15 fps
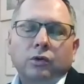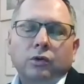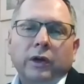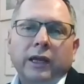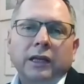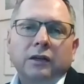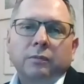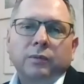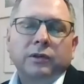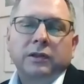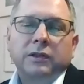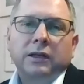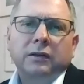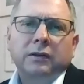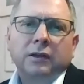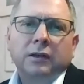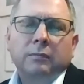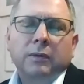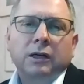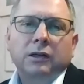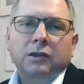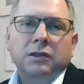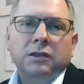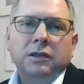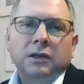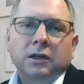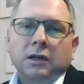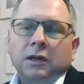to 8% in max.